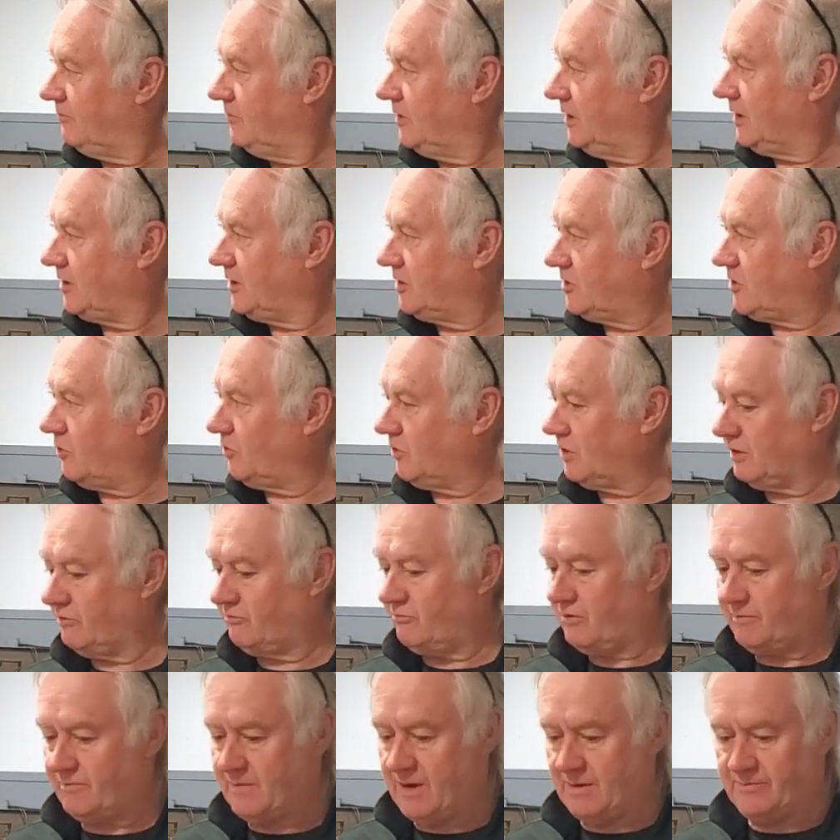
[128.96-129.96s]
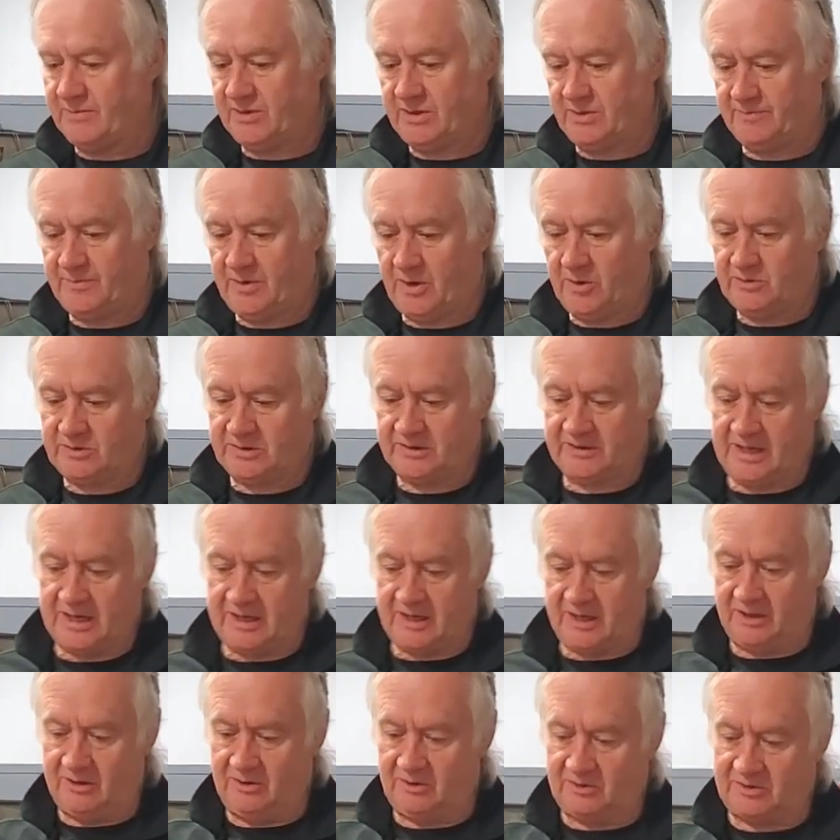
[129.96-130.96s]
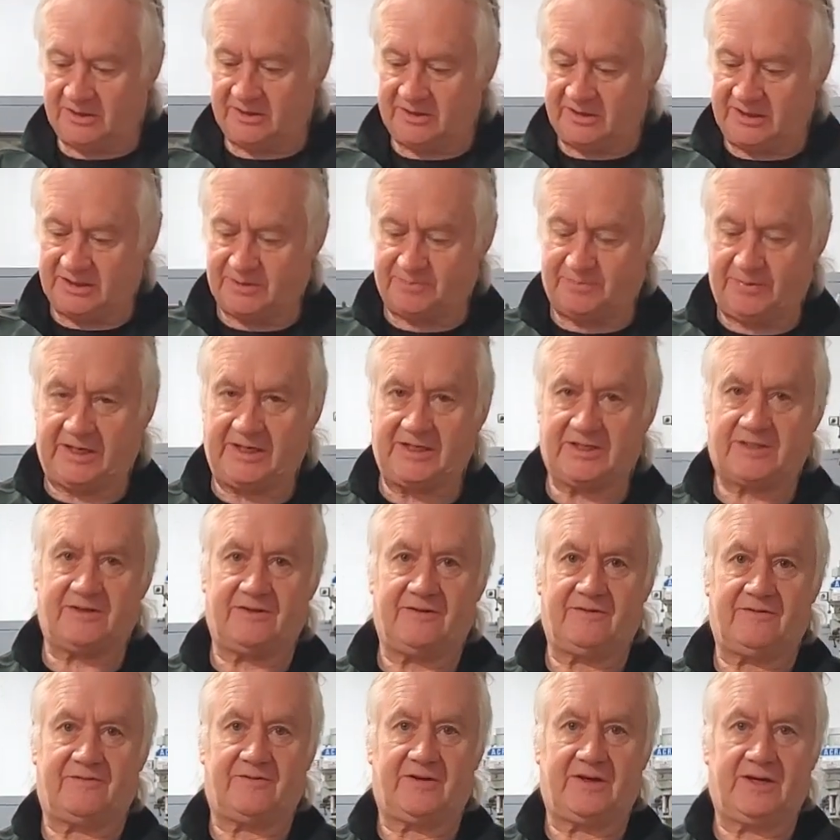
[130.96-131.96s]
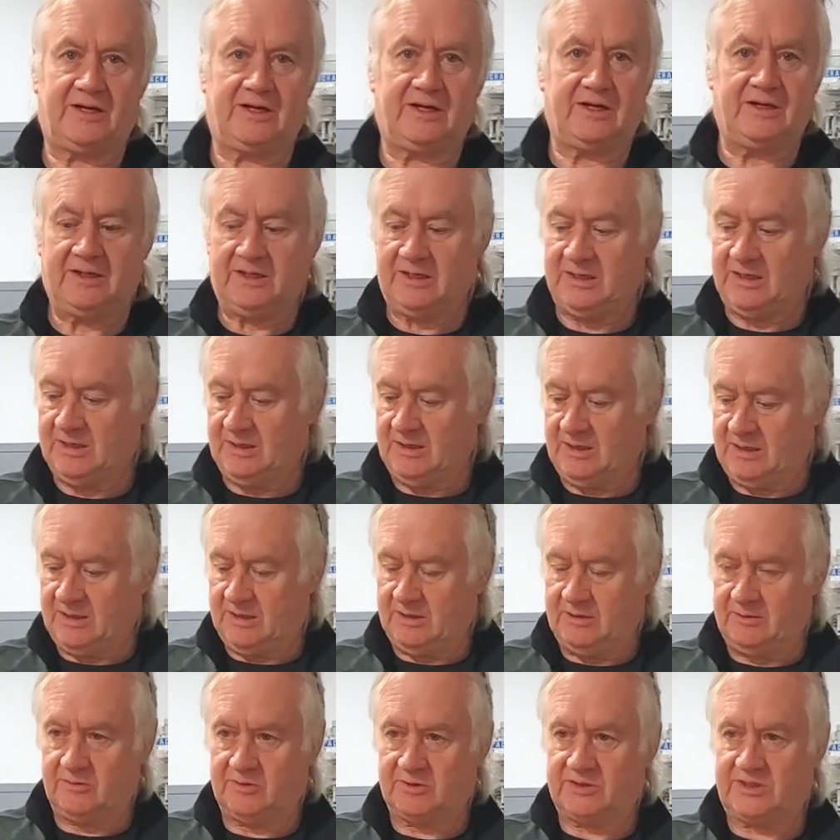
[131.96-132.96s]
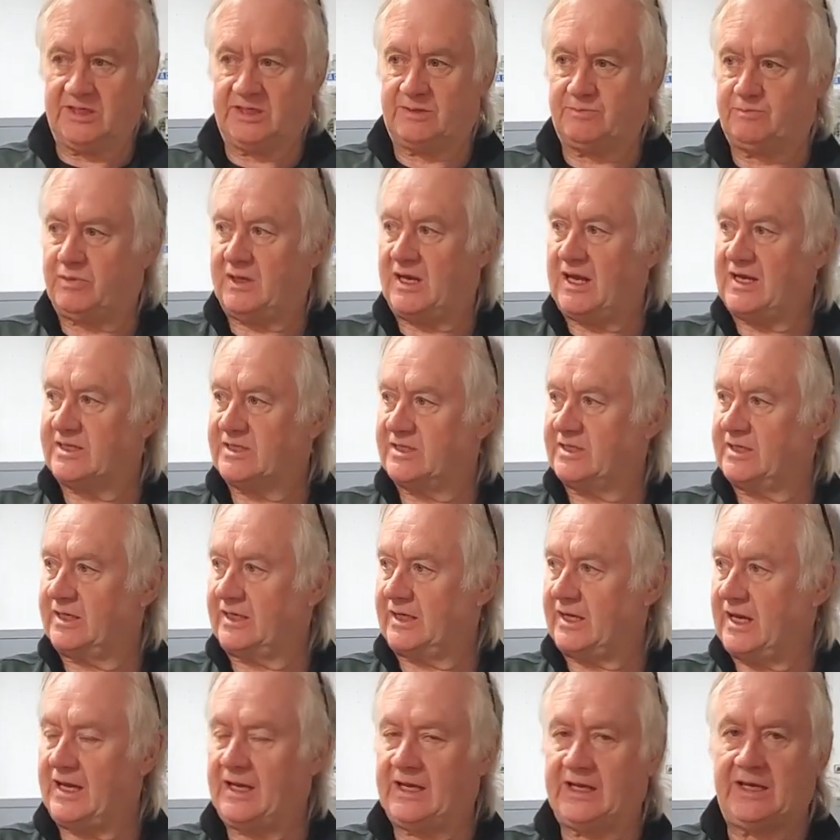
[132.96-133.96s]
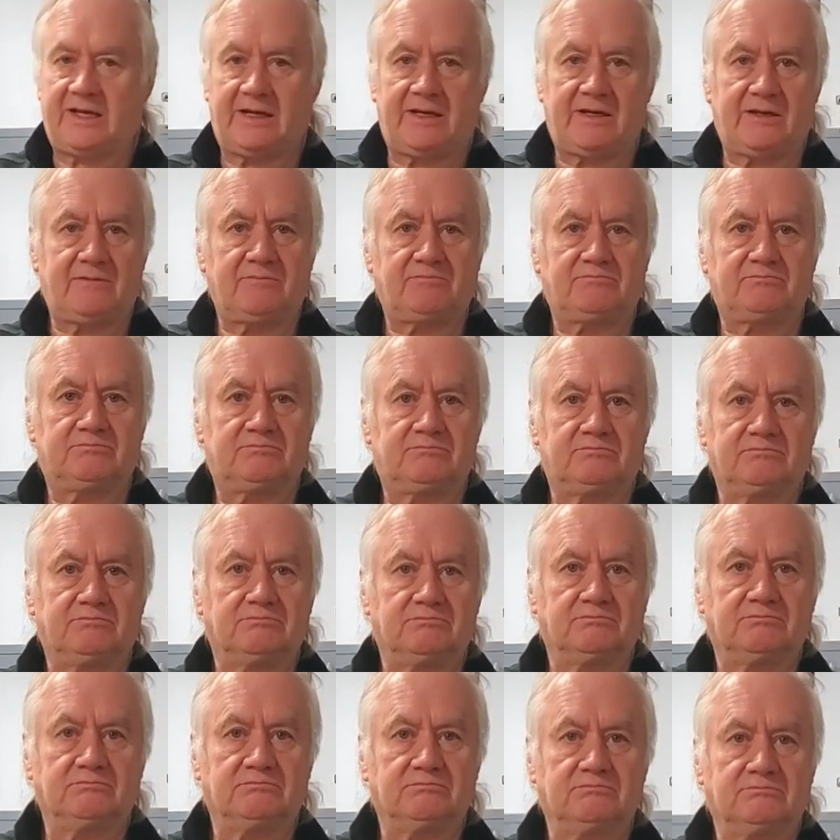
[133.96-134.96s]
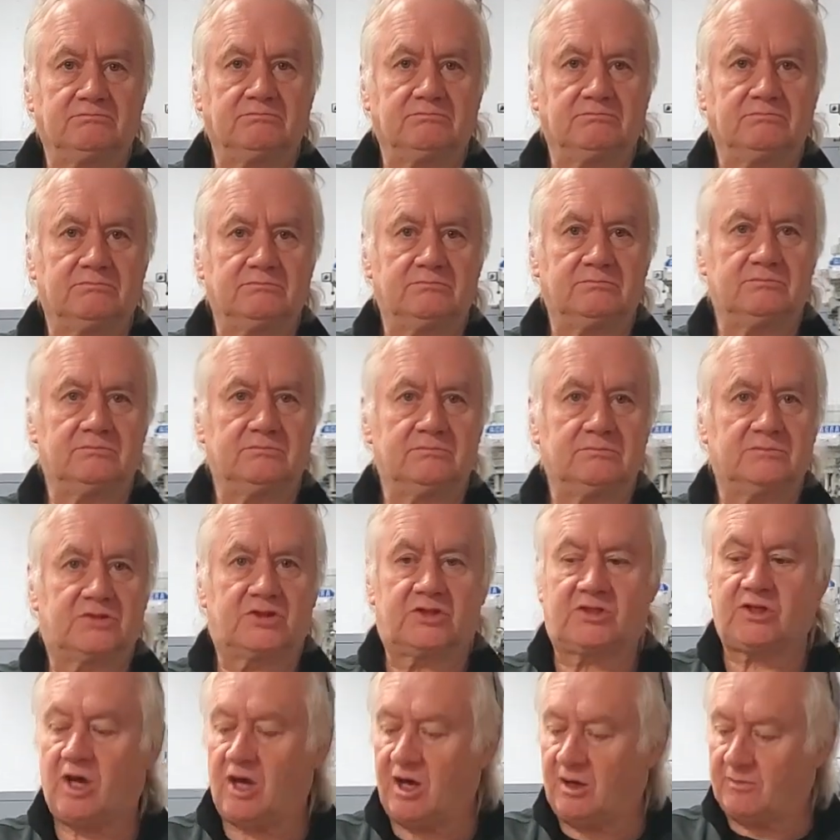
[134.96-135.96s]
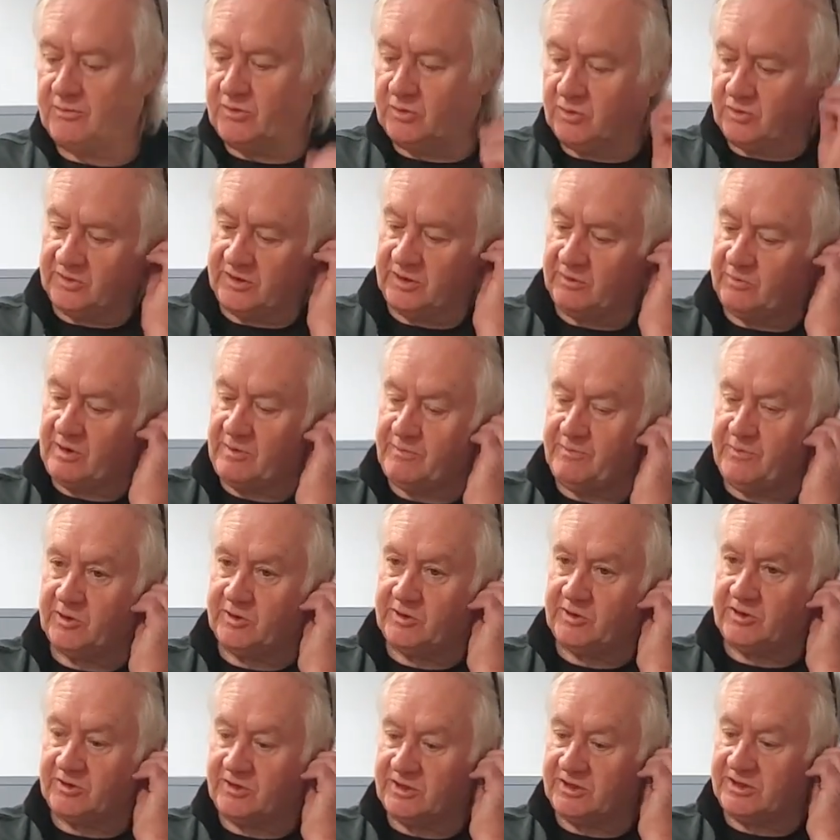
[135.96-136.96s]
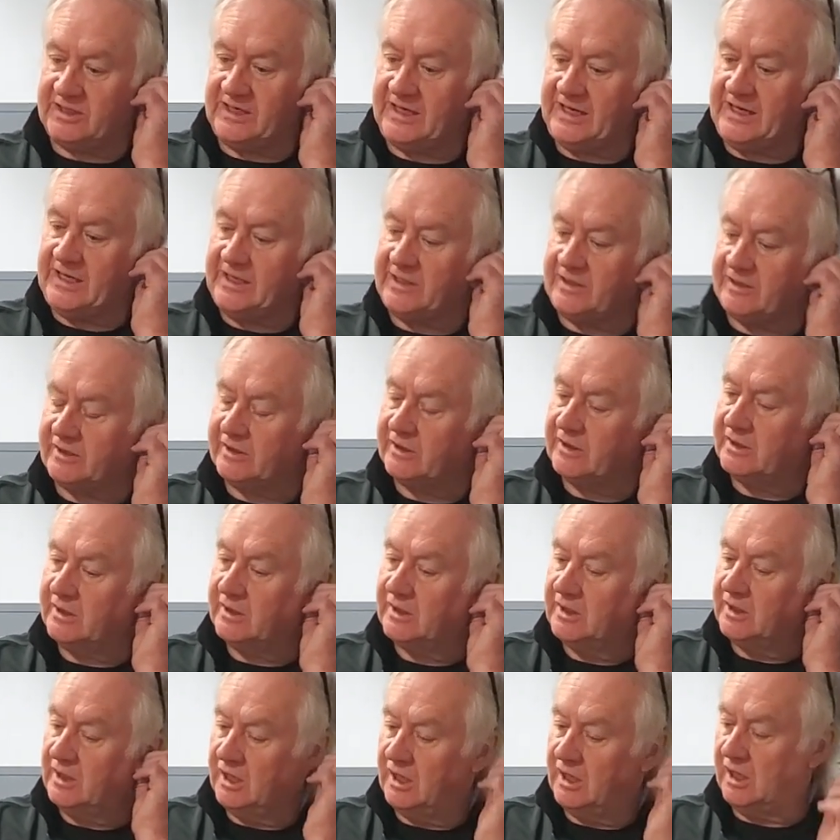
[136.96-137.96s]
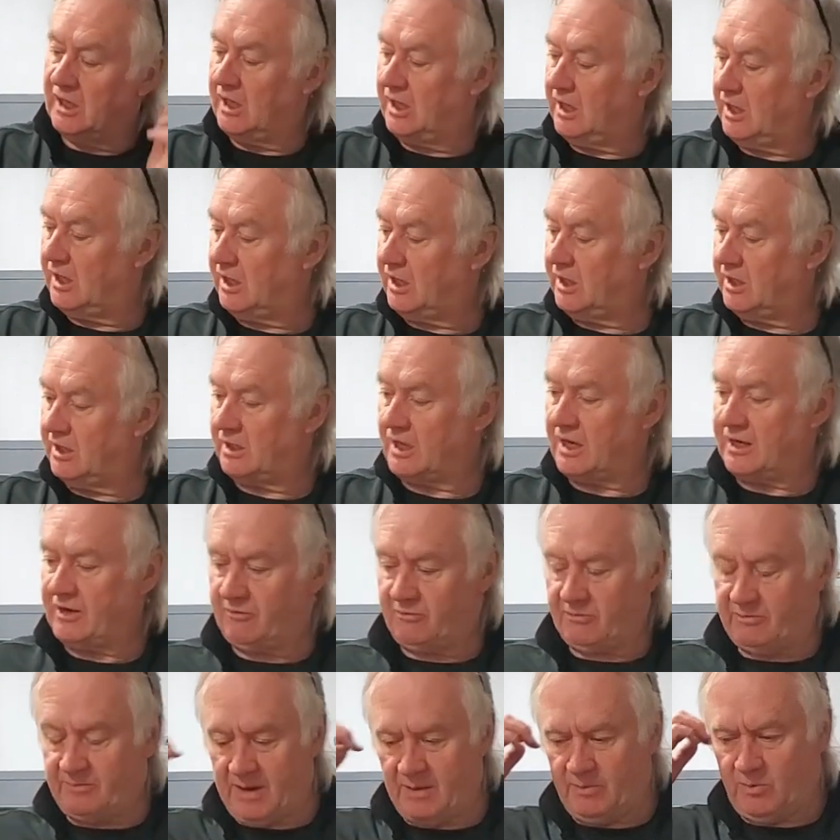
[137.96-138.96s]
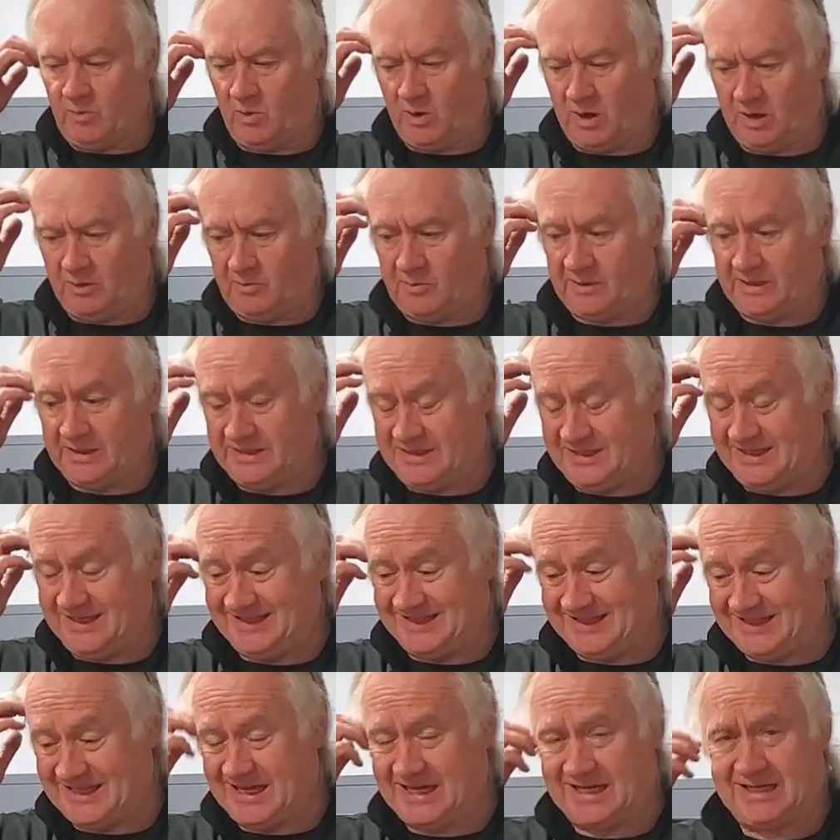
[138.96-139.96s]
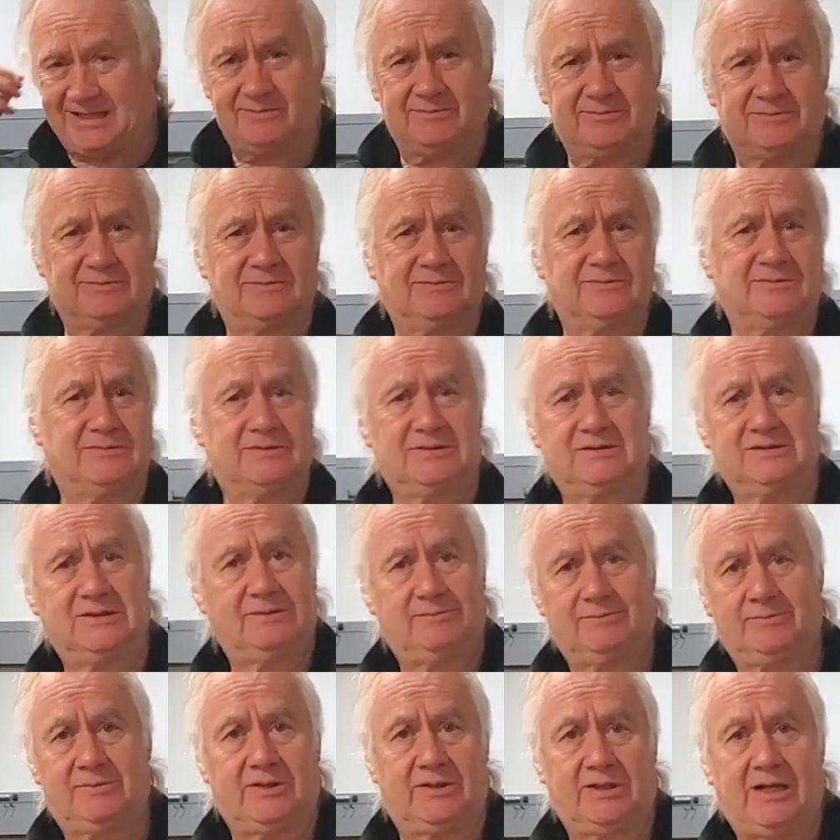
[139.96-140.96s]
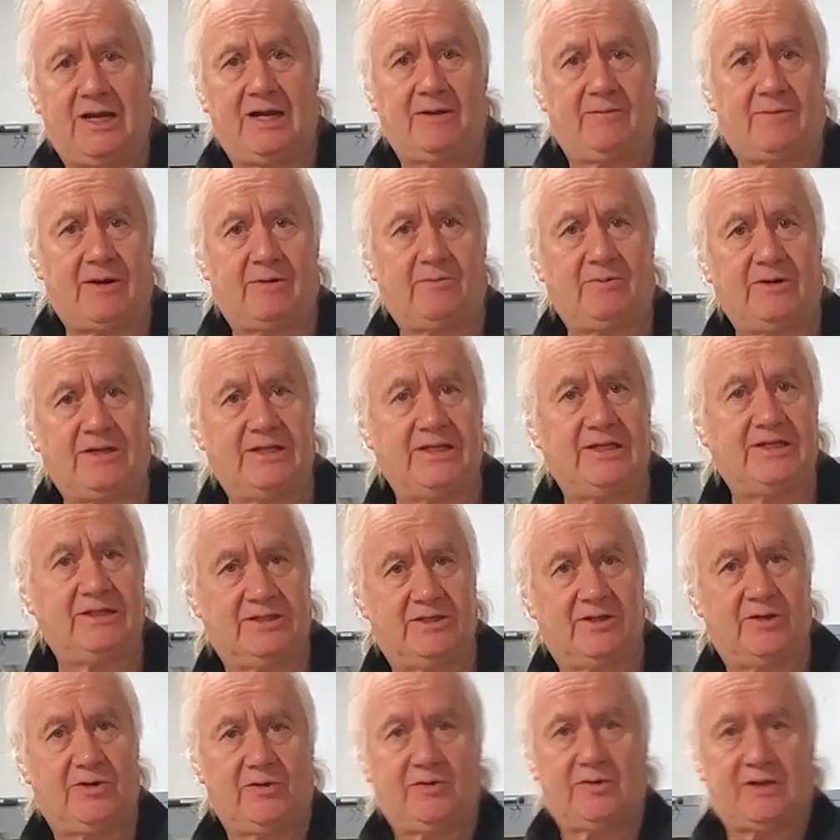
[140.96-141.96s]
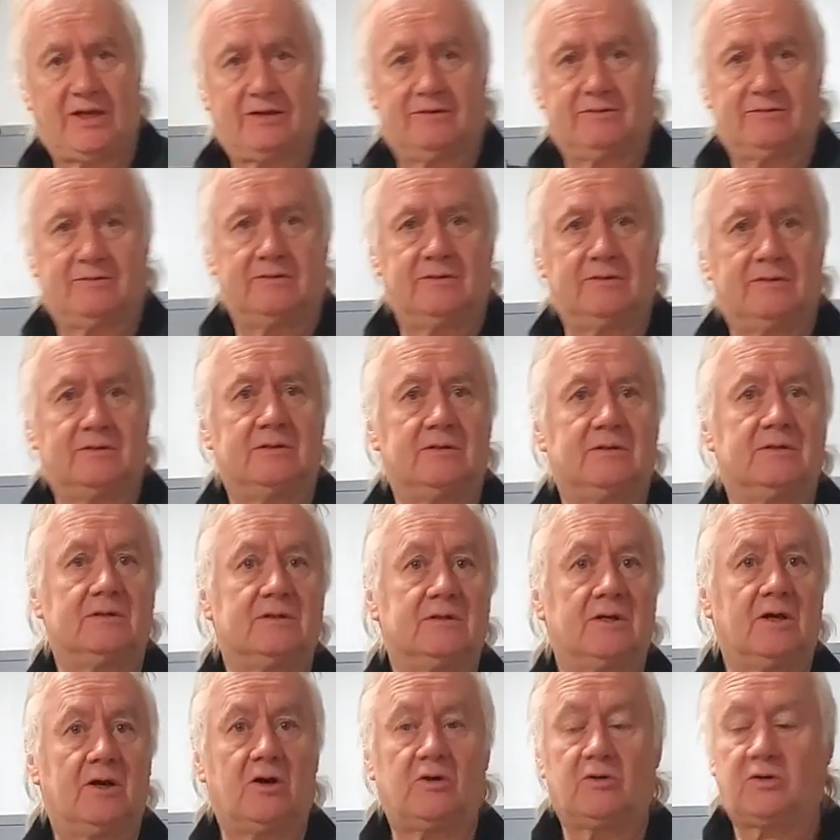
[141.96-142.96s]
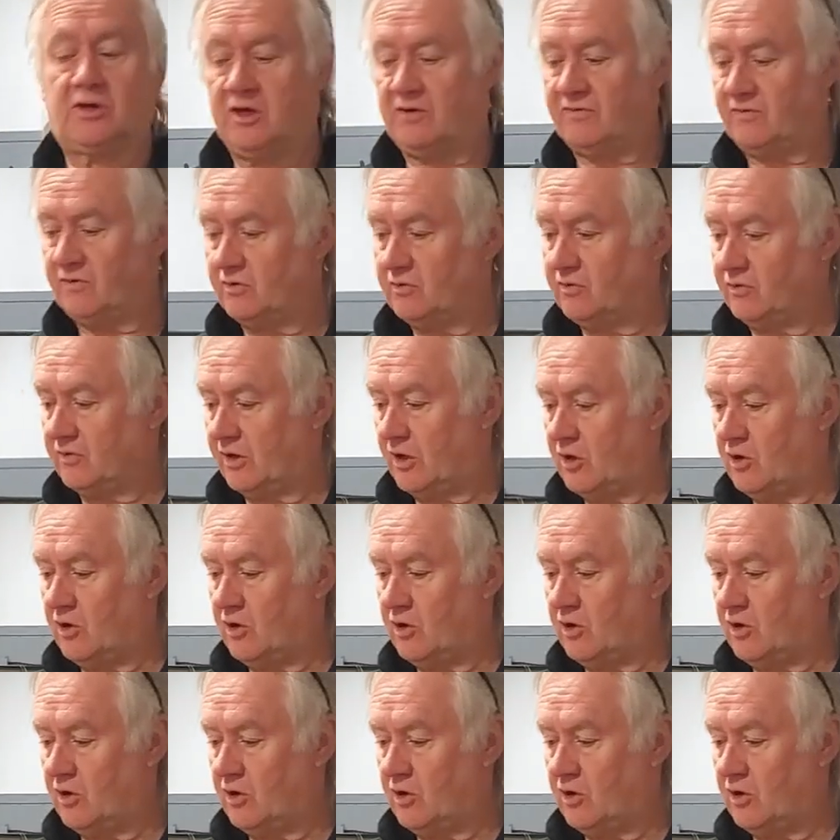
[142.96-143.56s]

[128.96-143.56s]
really totally remember the boat. And then I looked at this piece of, what's this plastic, a starboard that we put underneath. I don't remember why we did that, but anyway, we did do that. Oh, cover all the